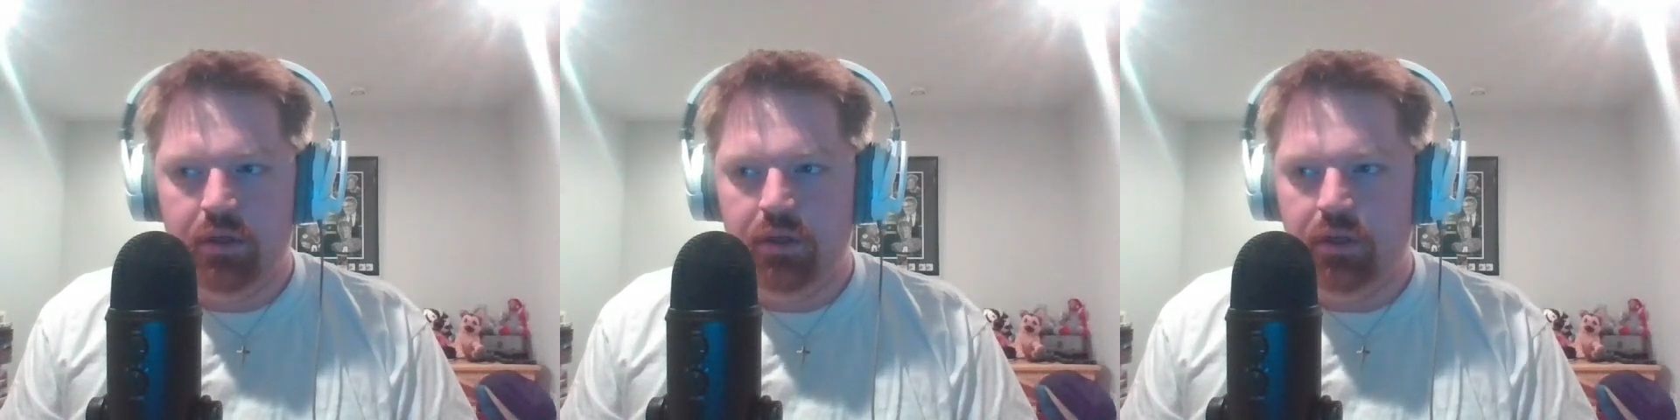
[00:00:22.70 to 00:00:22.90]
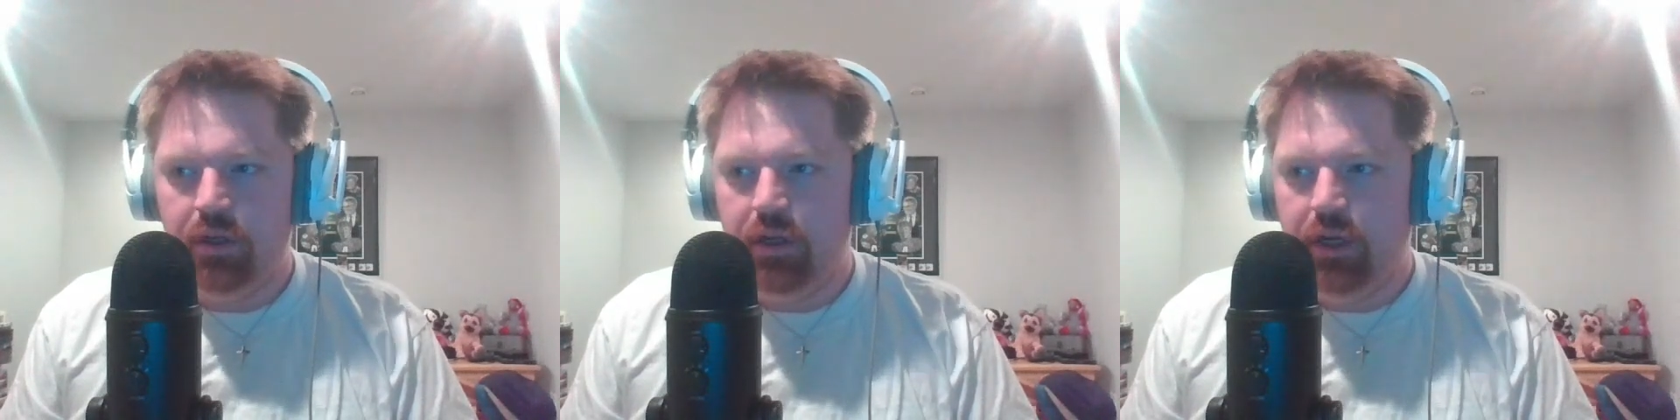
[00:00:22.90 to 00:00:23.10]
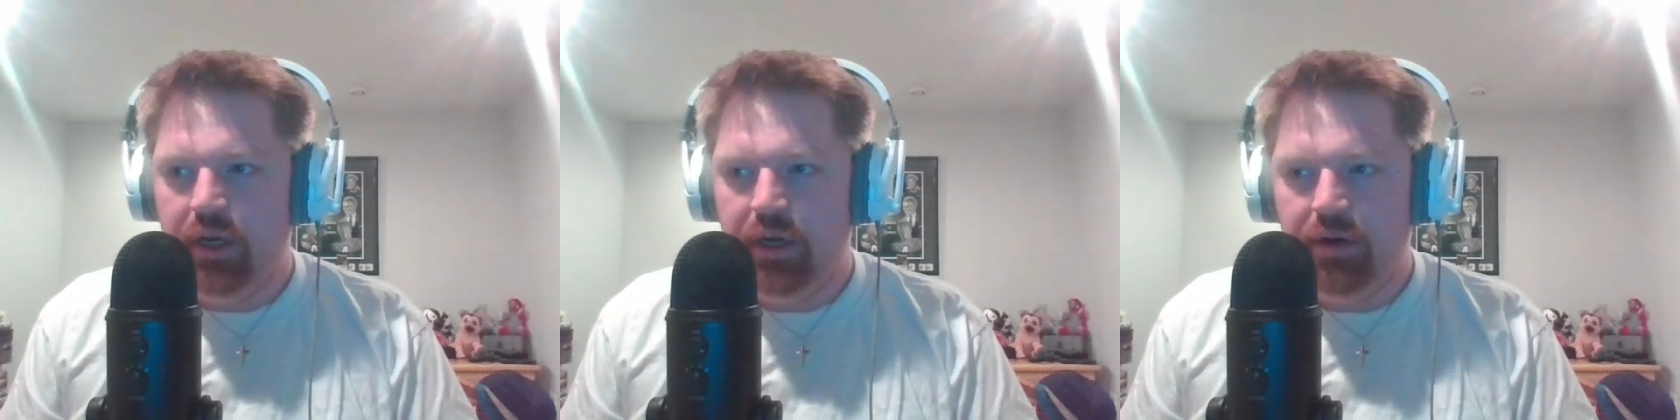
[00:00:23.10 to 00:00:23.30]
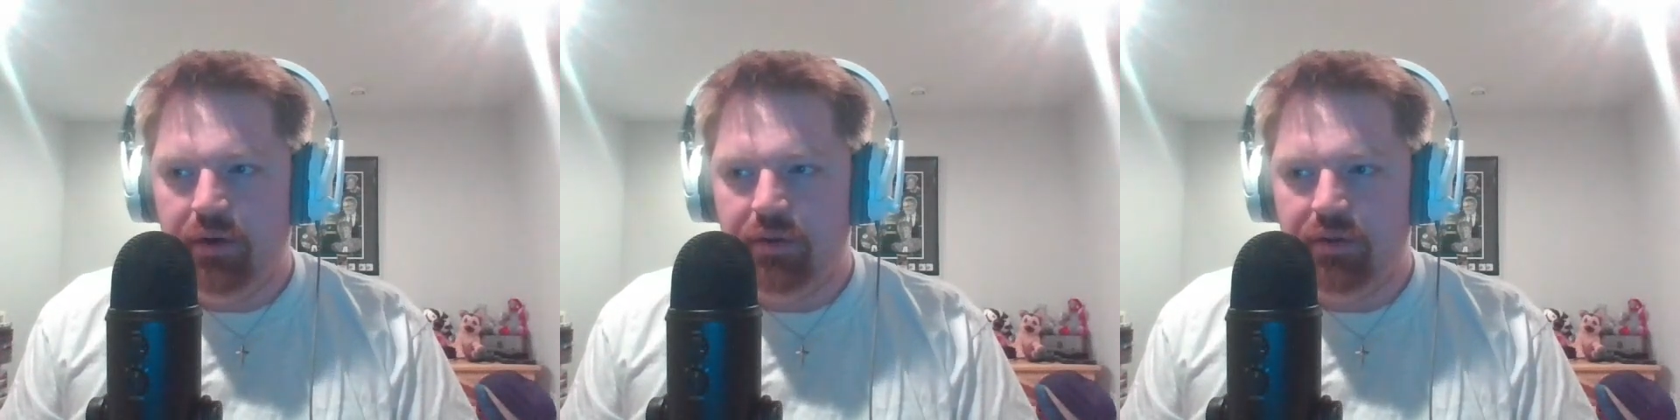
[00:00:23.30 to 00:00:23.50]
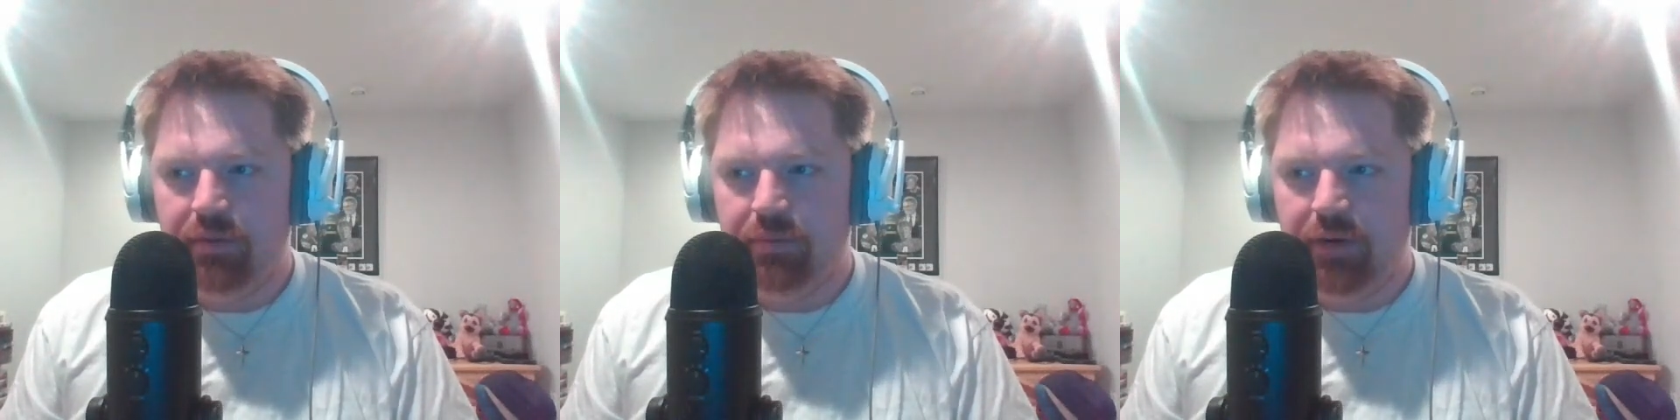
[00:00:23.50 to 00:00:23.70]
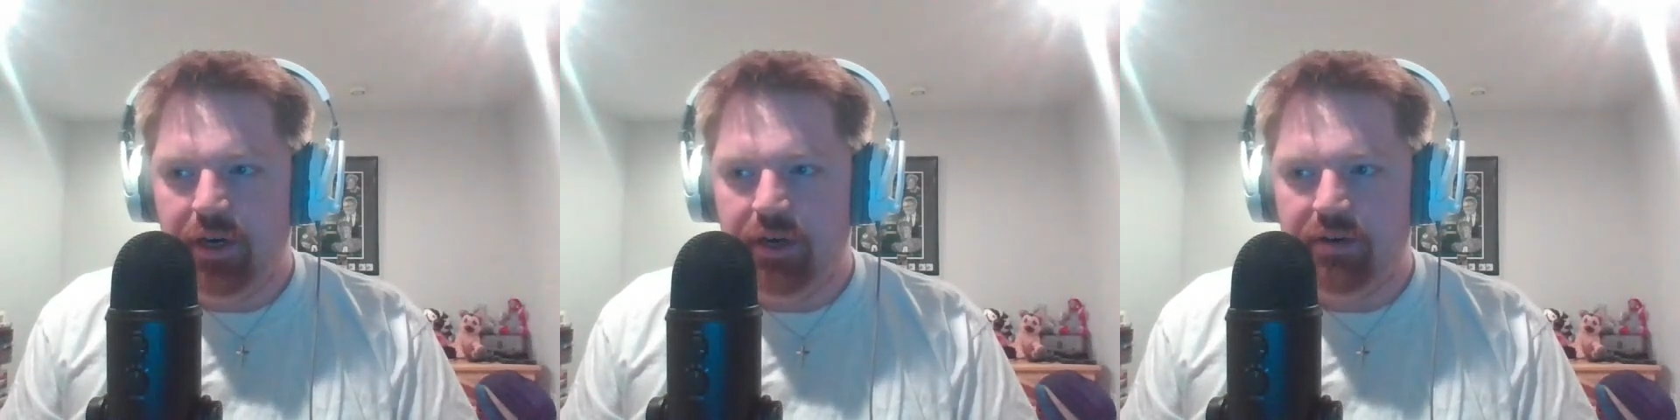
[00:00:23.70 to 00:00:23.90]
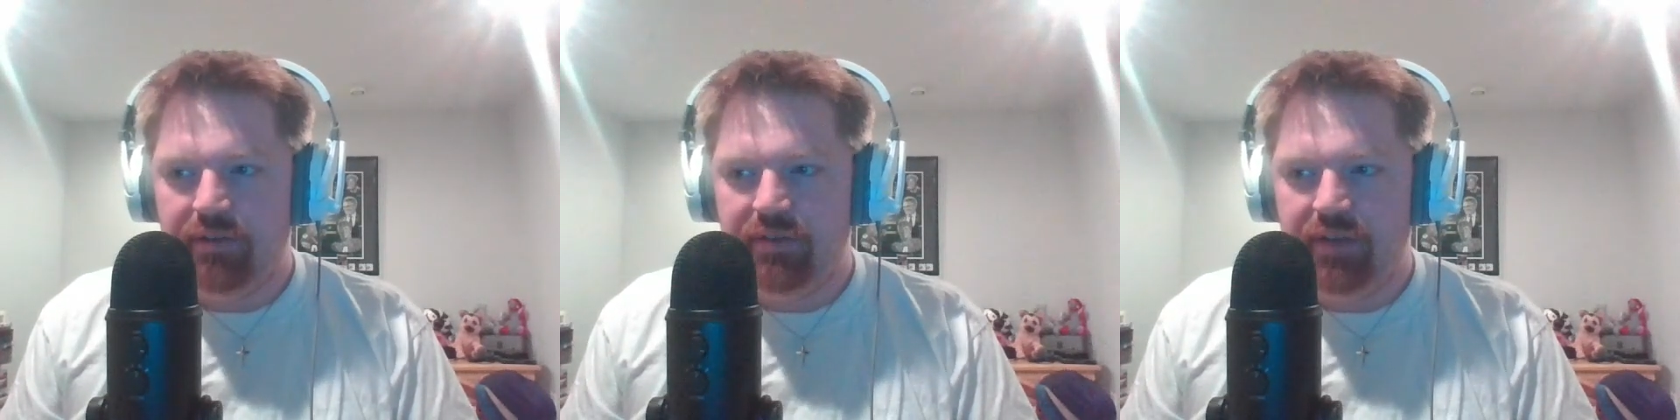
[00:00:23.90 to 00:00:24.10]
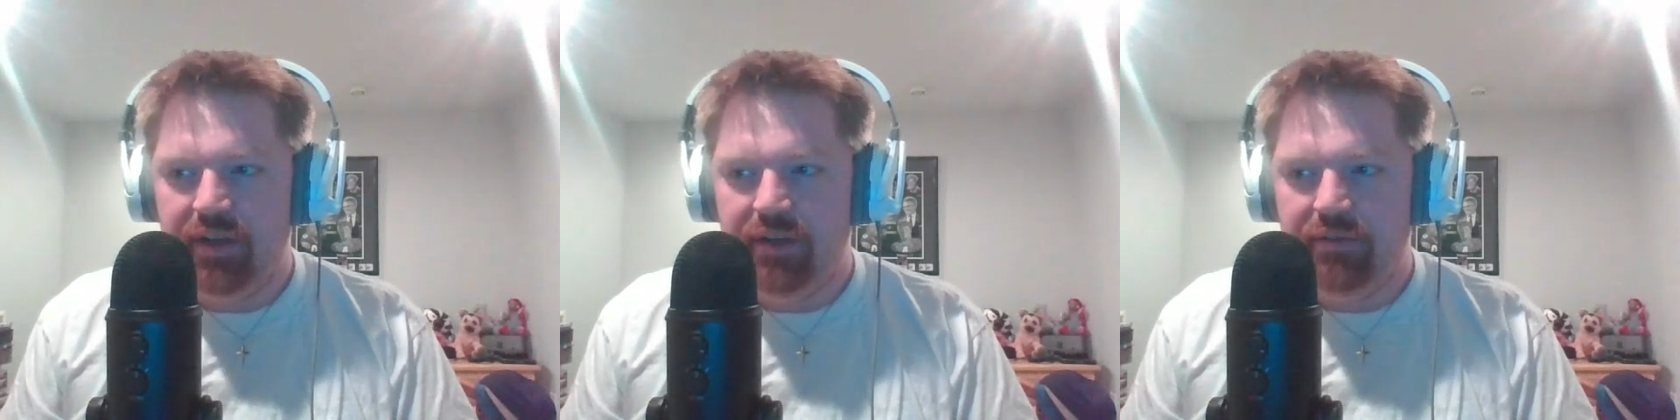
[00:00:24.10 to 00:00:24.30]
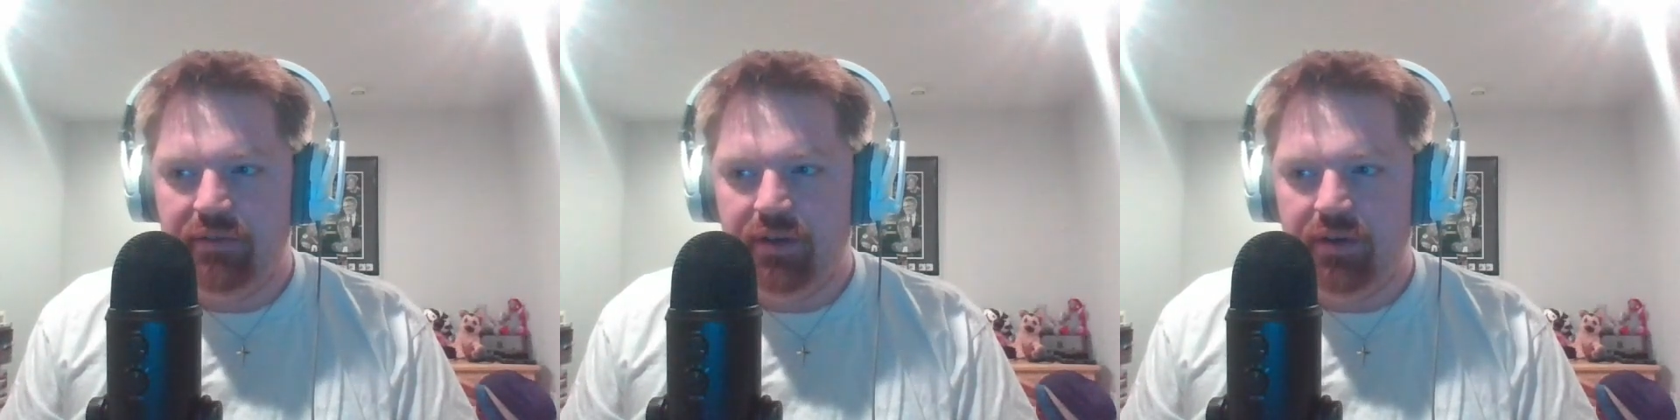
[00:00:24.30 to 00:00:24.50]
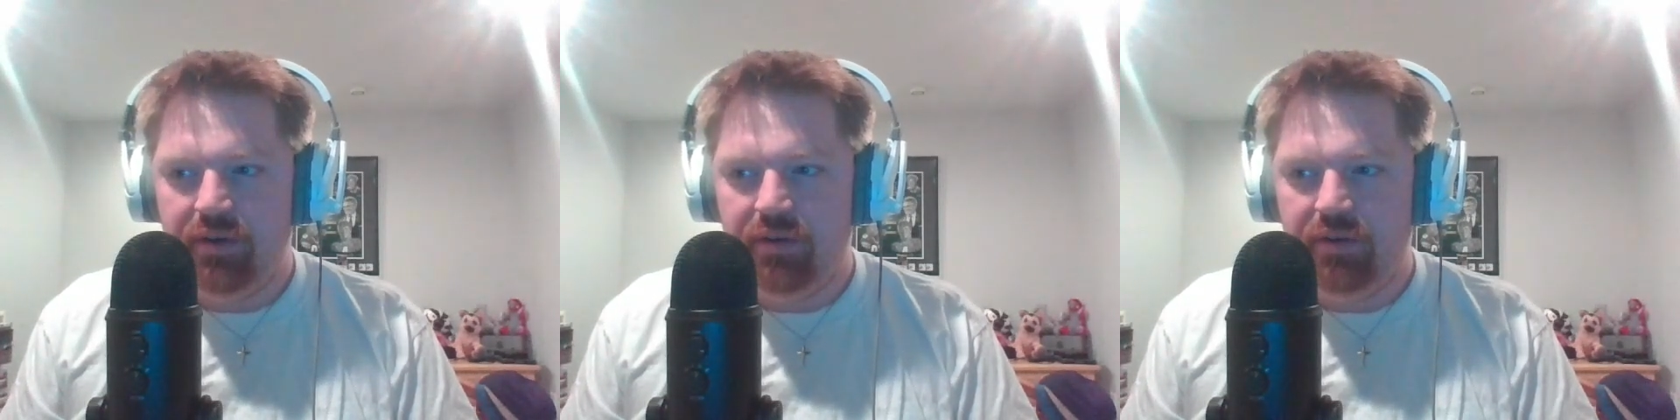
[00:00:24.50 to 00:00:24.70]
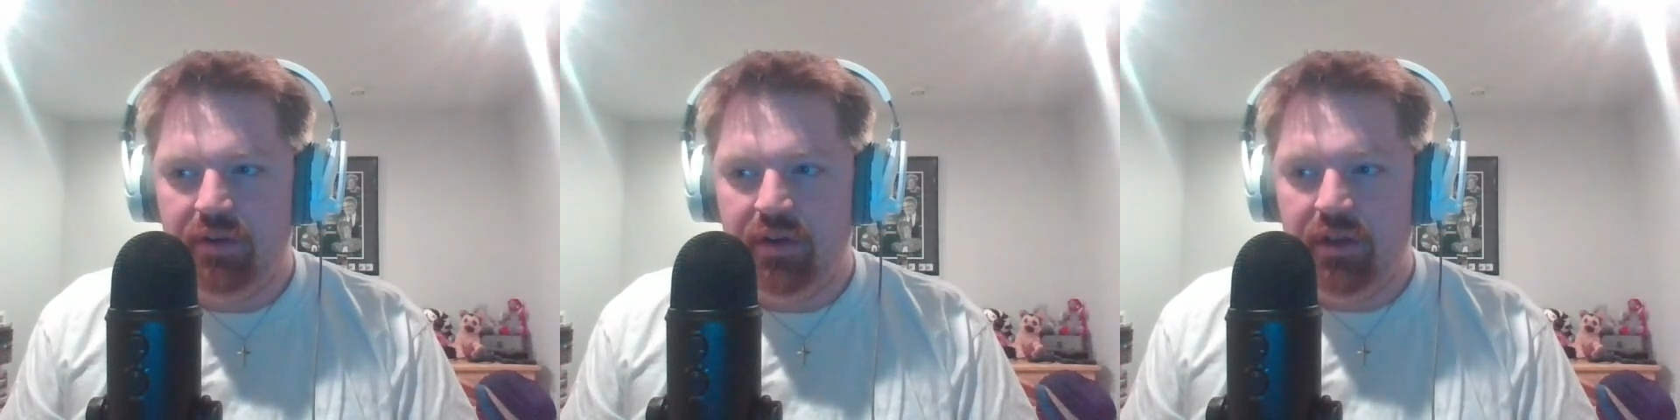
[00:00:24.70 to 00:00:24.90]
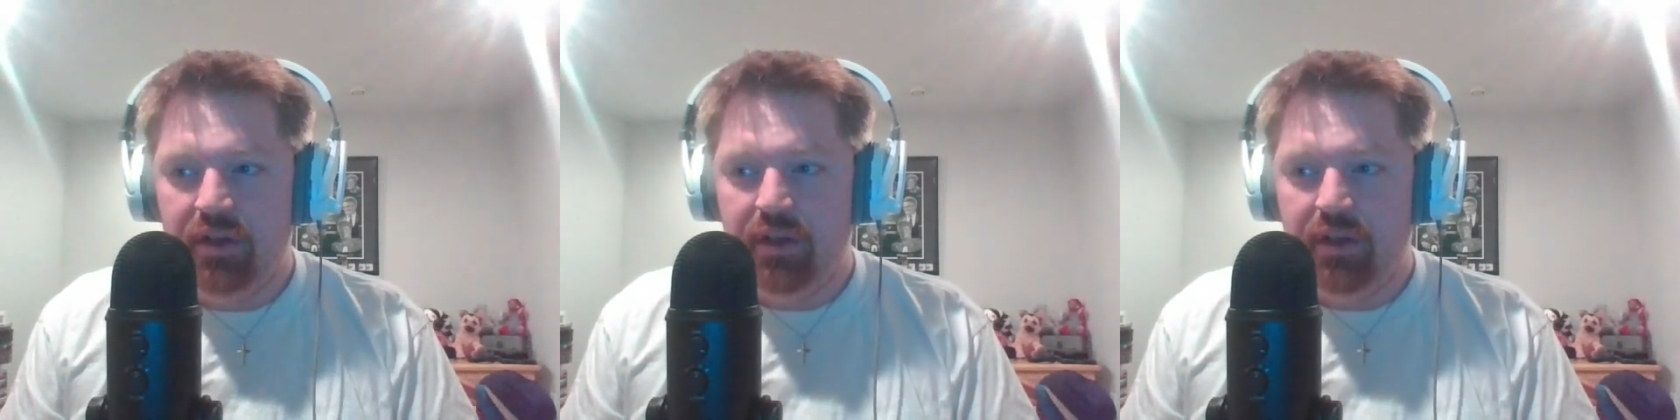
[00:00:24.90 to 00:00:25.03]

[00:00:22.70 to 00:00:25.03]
Yeah, all the progress they've shown